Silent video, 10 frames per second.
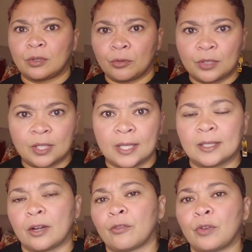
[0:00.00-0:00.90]
those things
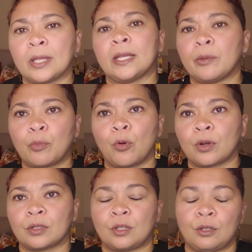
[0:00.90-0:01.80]
that are really
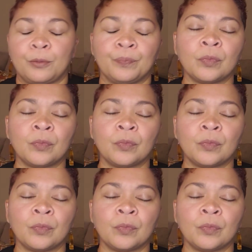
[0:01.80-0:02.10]
important to you.